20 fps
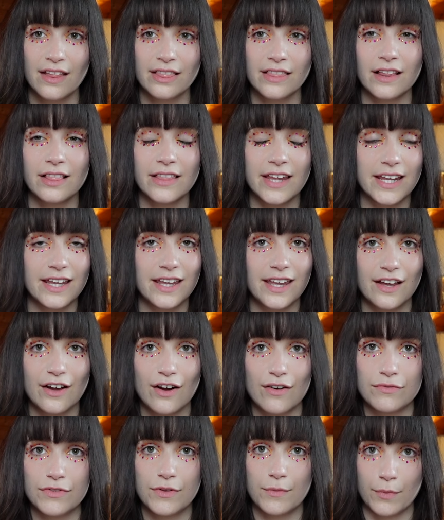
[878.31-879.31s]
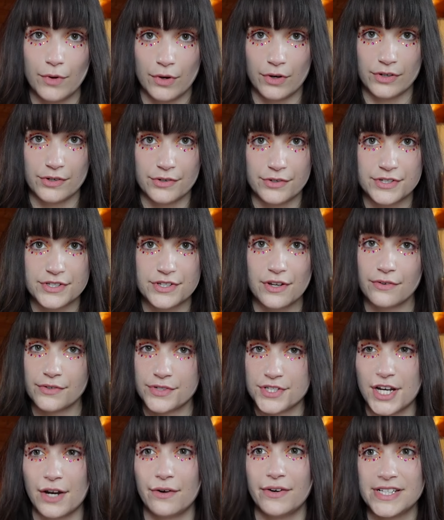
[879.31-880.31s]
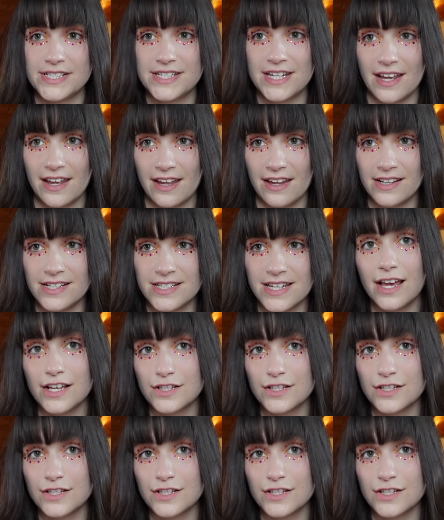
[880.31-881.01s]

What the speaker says: The linking of the murders of Sharon Tate,